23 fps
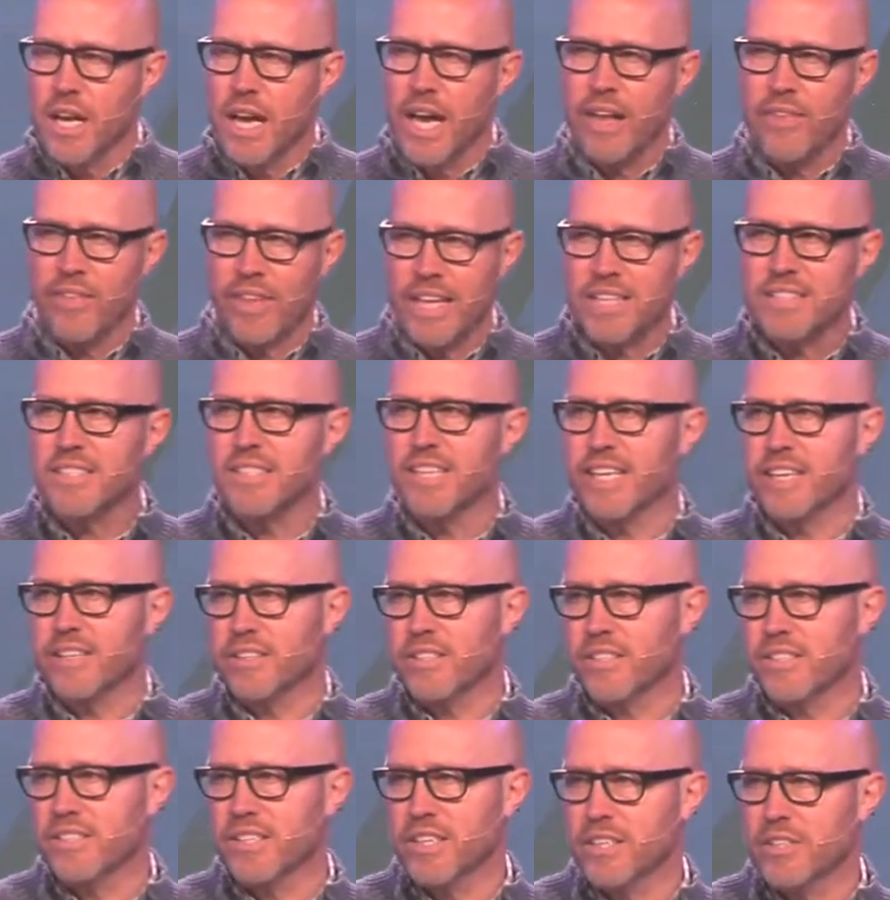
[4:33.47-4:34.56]
and that's like the
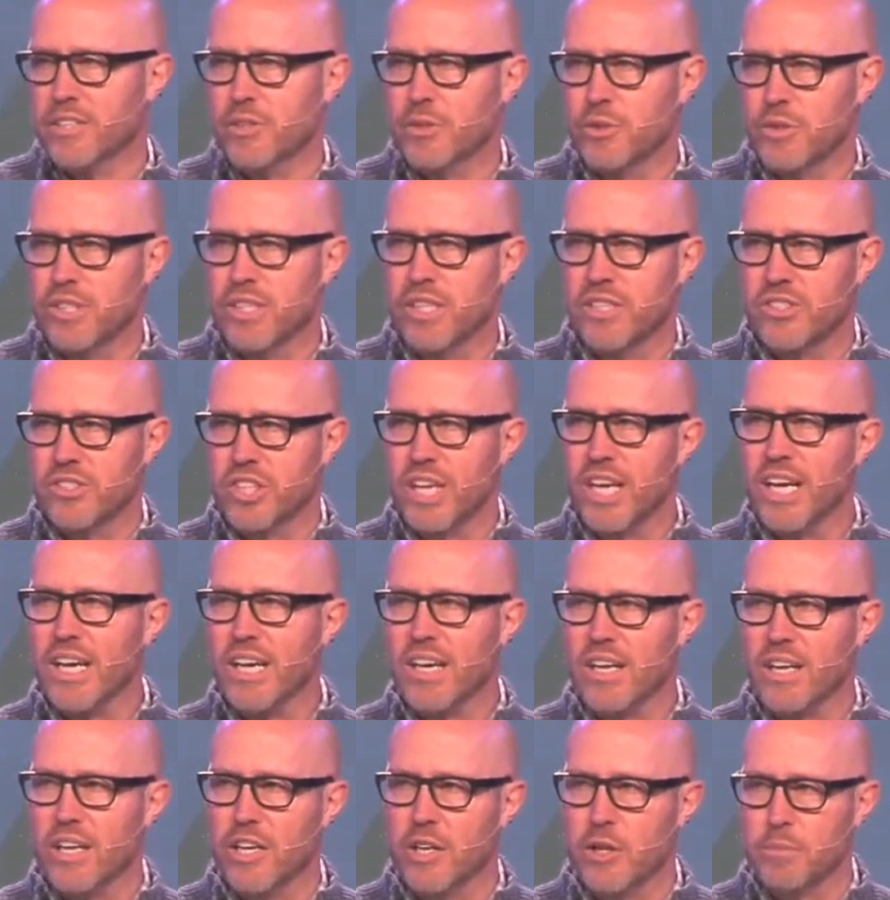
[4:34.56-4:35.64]
son who says, Yeah,
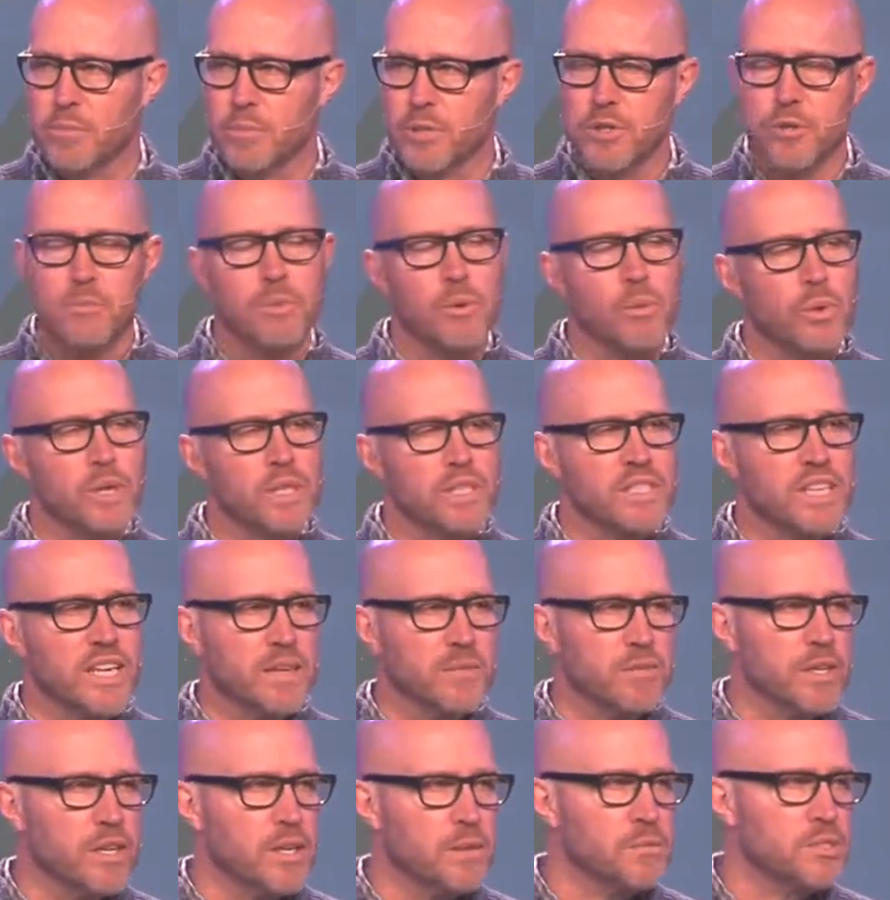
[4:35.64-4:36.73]
I'll help you, but when
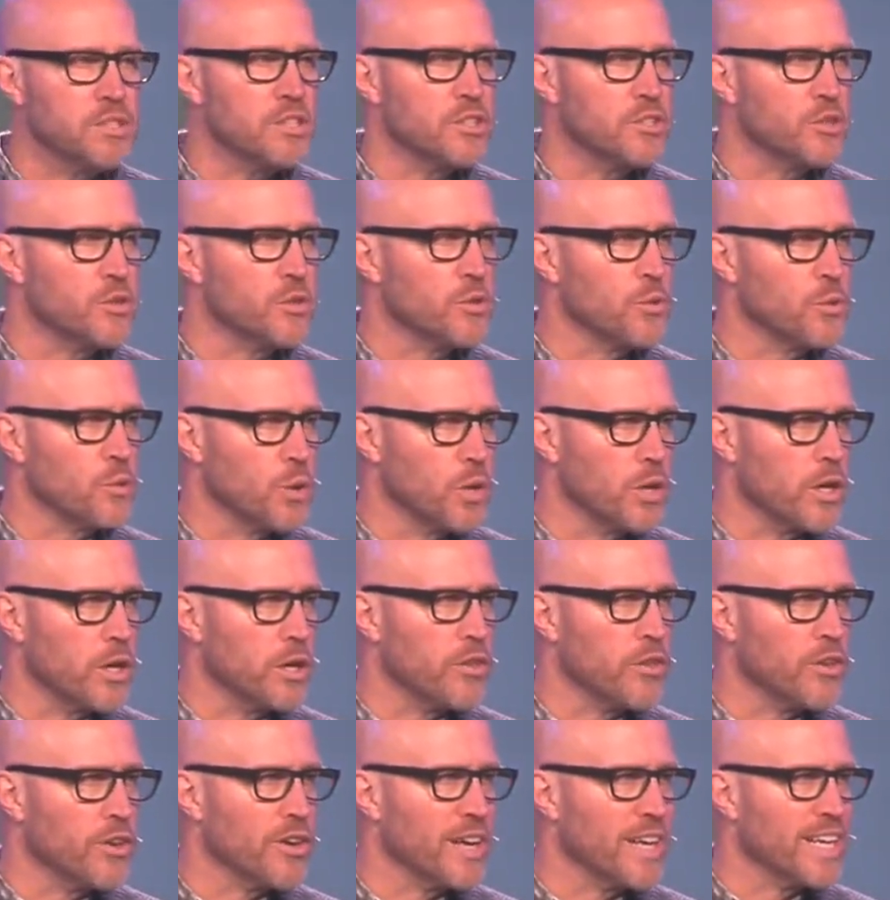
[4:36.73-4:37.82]
time comes to do the
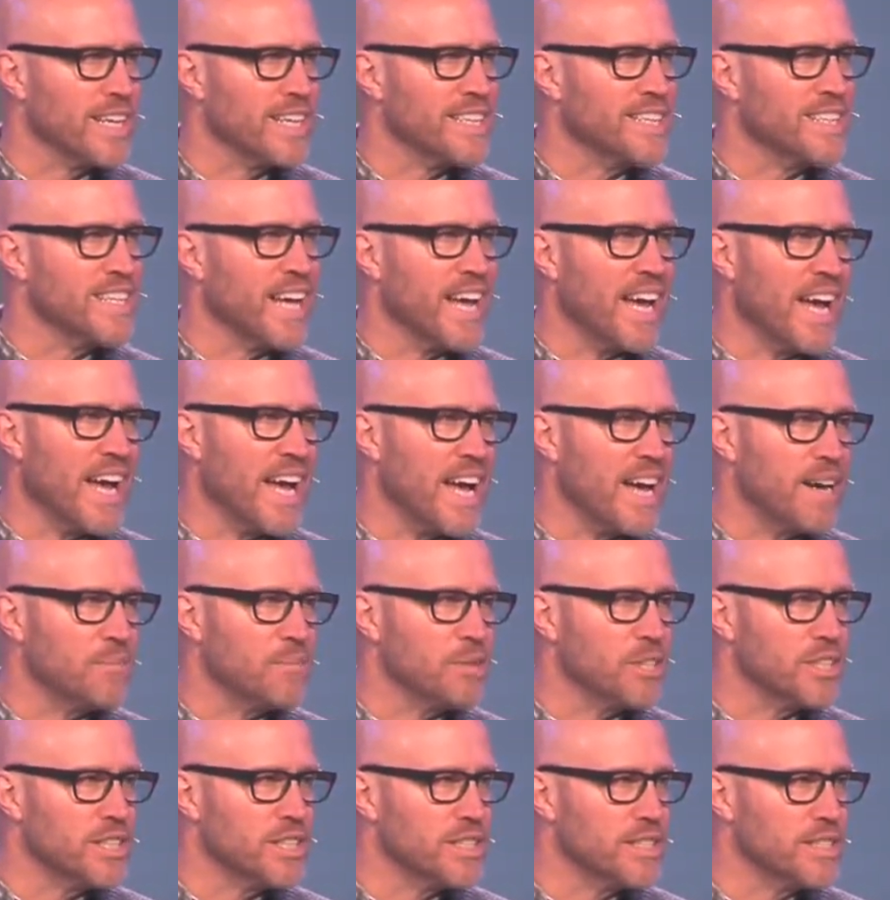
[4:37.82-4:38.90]
work, they're like, Nah, I'm
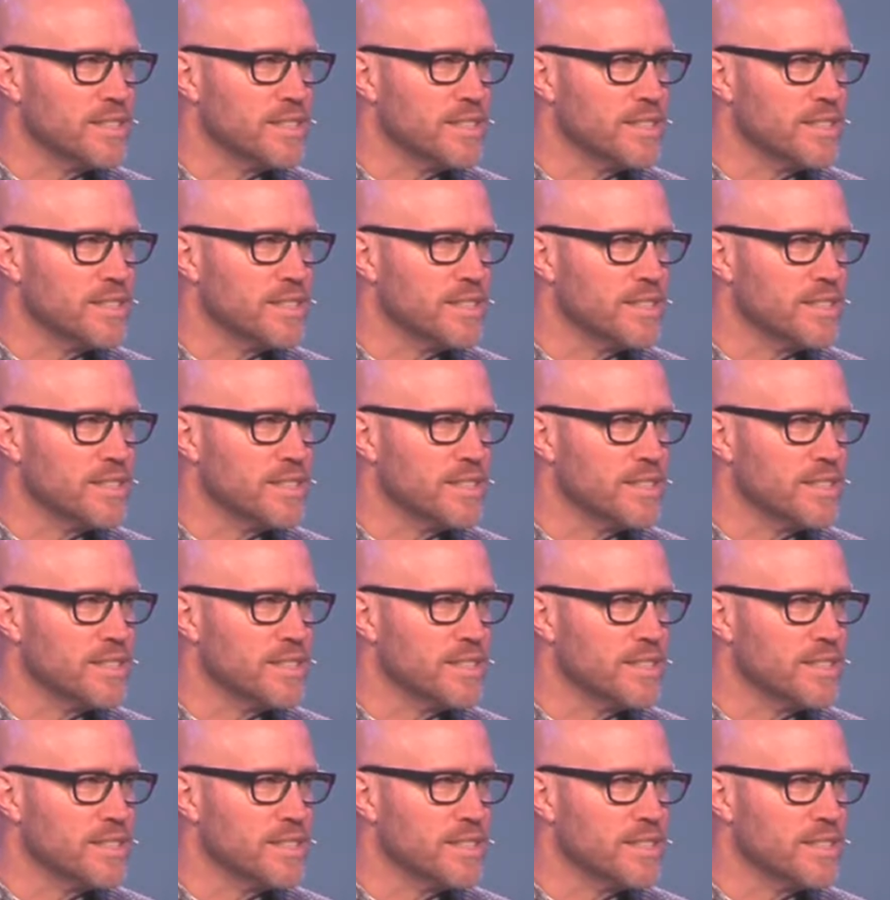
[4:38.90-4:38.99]
good.